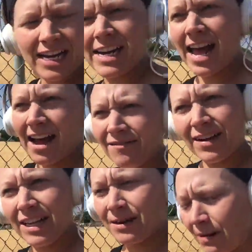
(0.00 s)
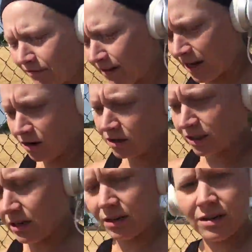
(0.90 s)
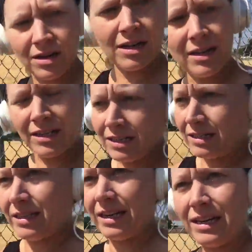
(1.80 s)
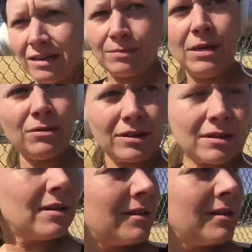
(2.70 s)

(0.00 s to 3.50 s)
it in half. I licked my fingers, and damn, it was